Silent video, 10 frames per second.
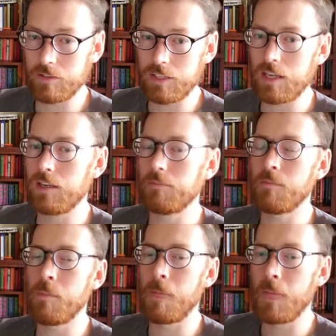Time,
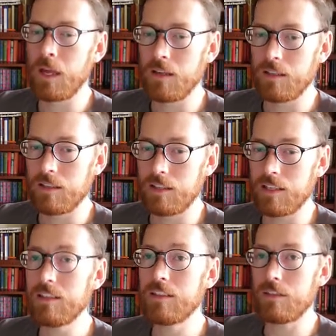
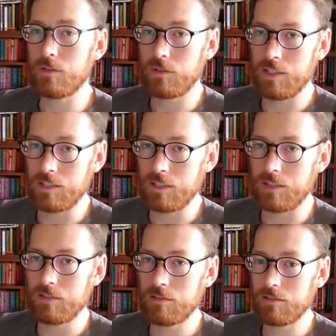into UTC,